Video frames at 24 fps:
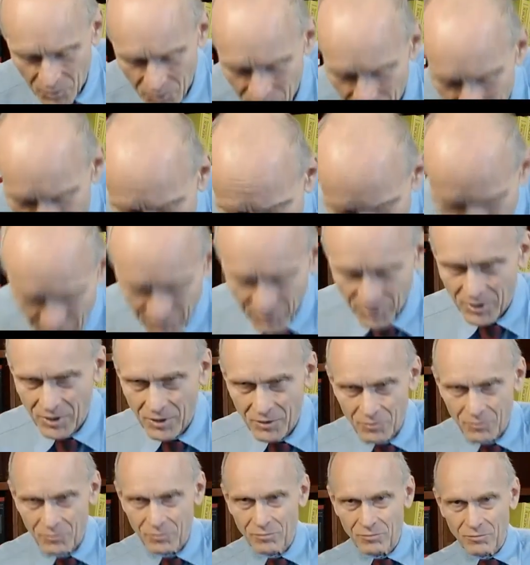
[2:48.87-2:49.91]
earlier
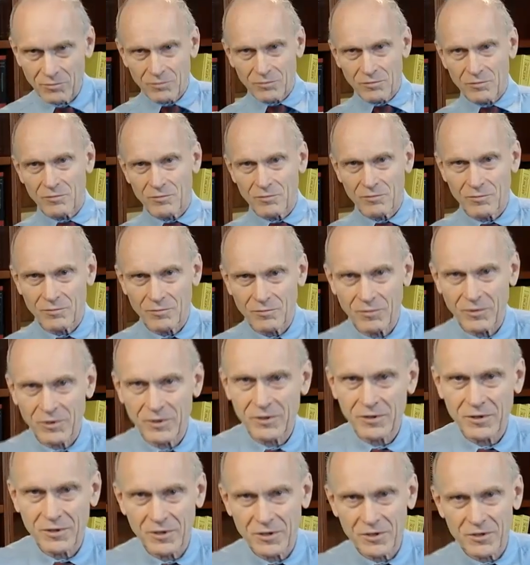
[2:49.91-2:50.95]

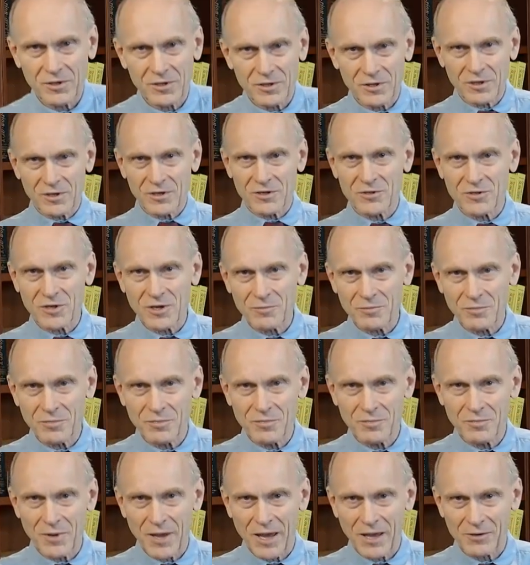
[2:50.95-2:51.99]
with sheep
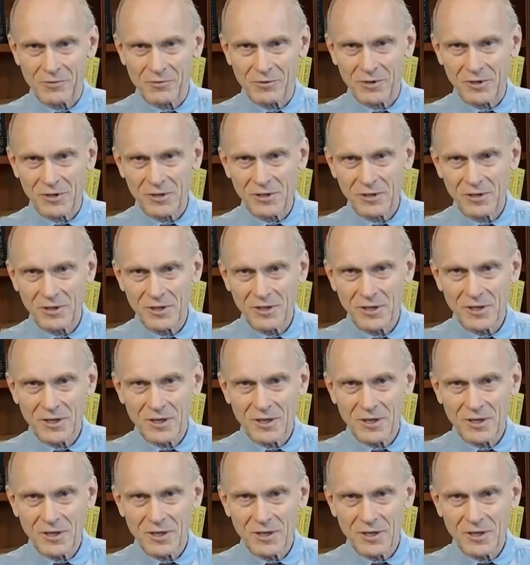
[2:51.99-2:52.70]
pancreas